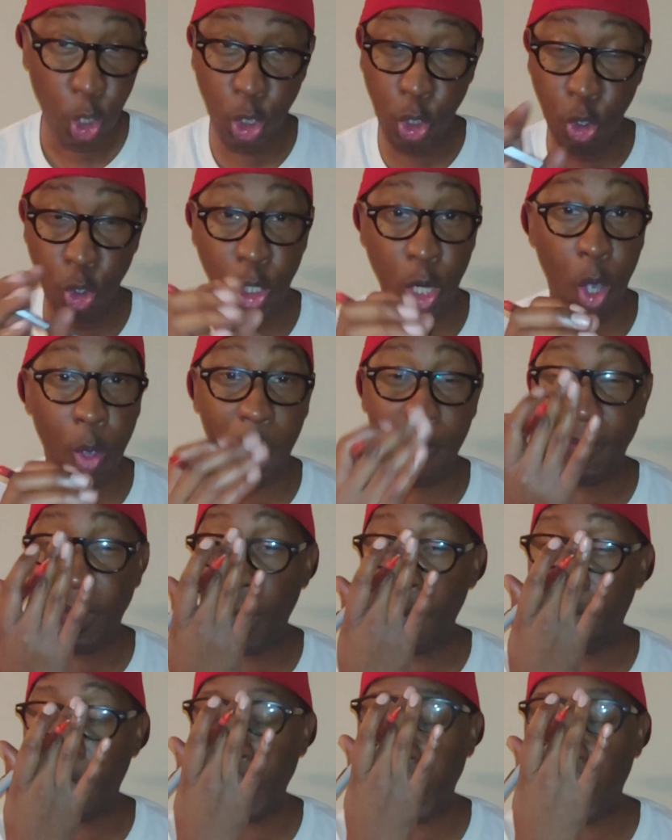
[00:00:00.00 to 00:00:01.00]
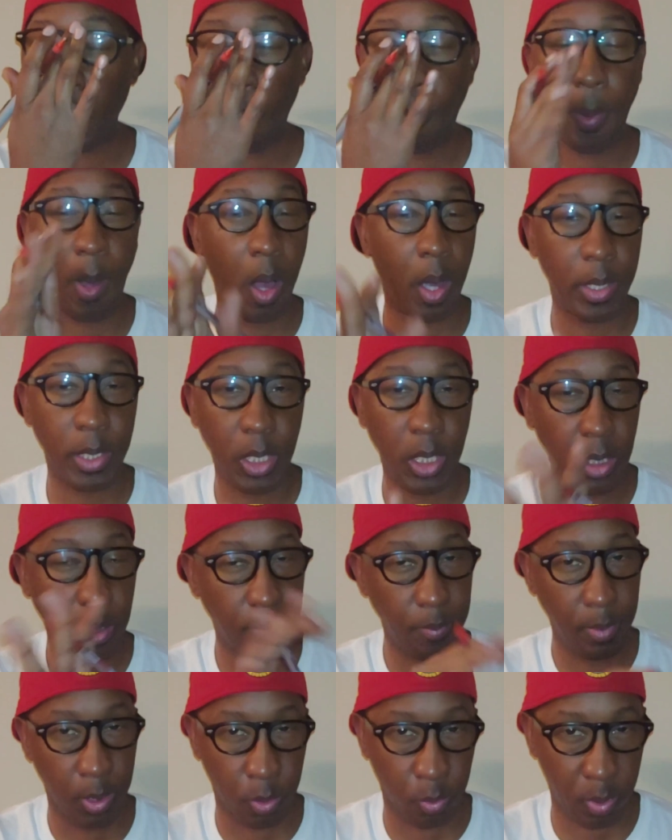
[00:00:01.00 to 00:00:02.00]
You know, if they put your party in
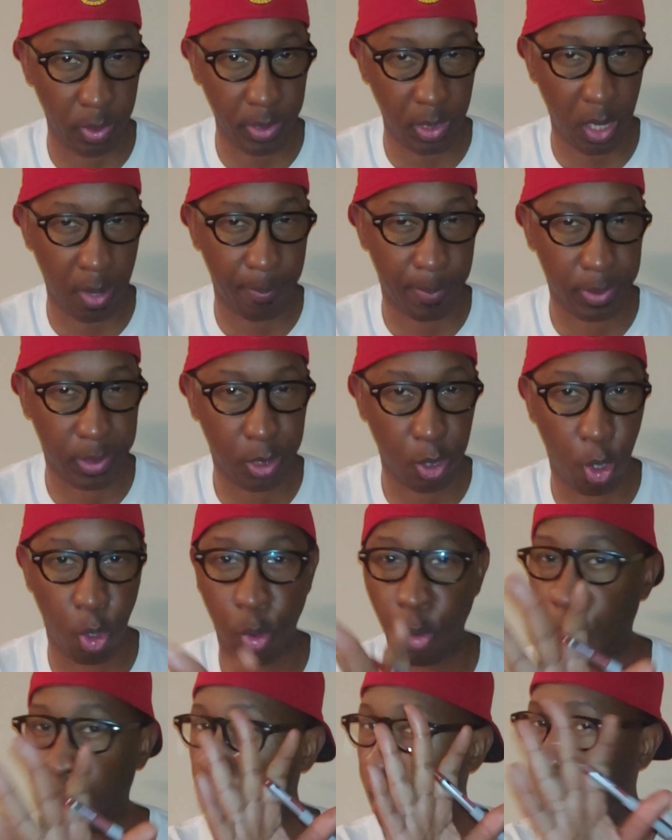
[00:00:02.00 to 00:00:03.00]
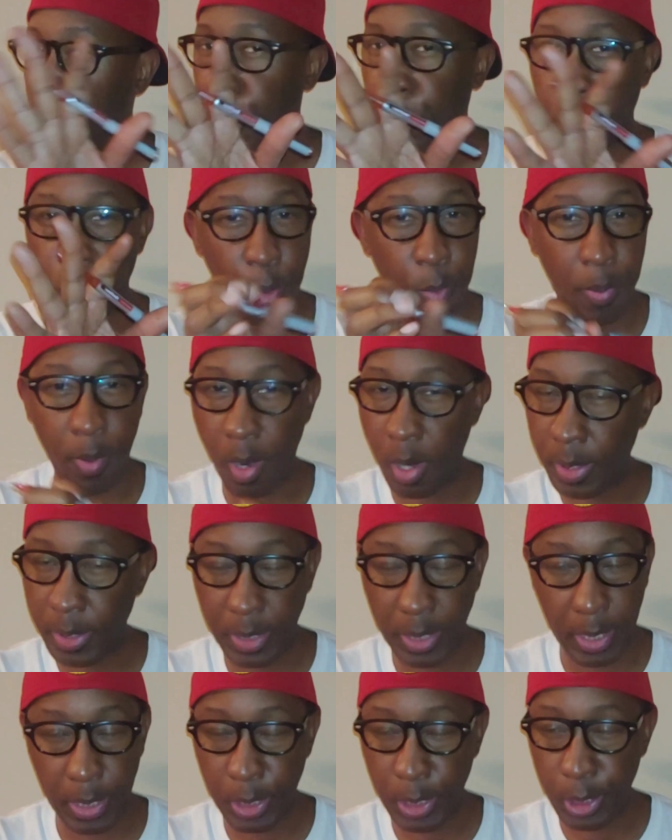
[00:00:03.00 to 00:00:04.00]
the middle of the episode, your
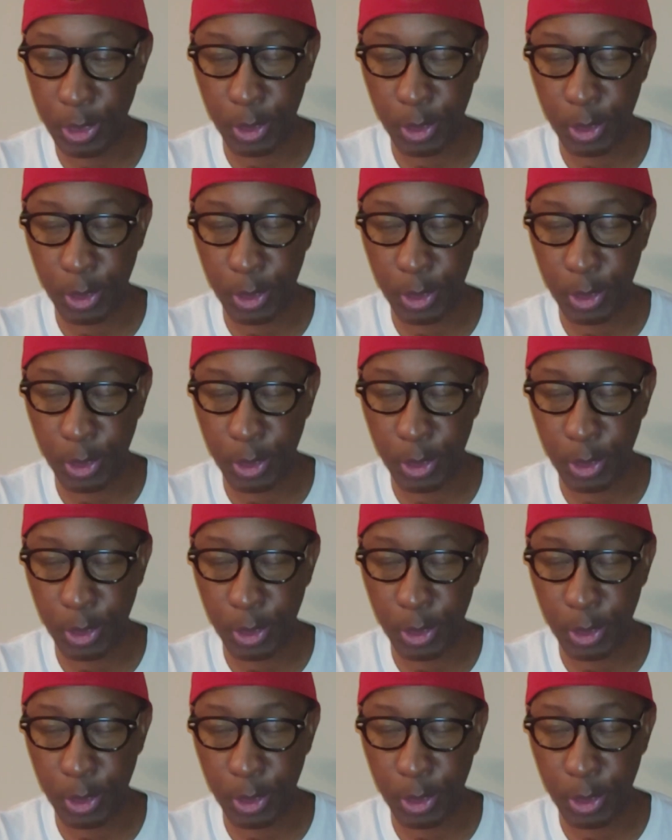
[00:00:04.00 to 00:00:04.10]
party ain't